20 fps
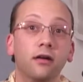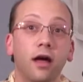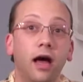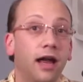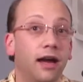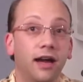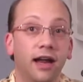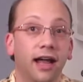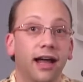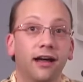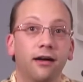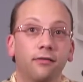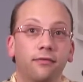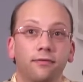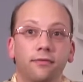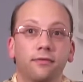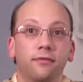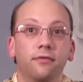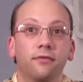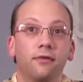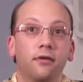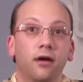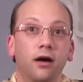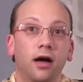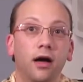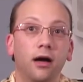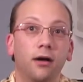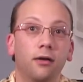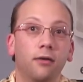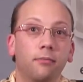I didn't have
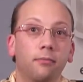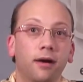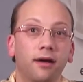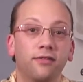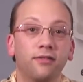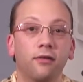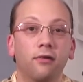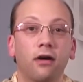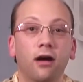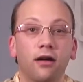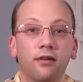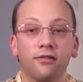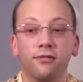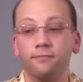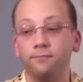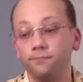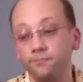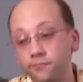uh, mm-hmm. bison grass.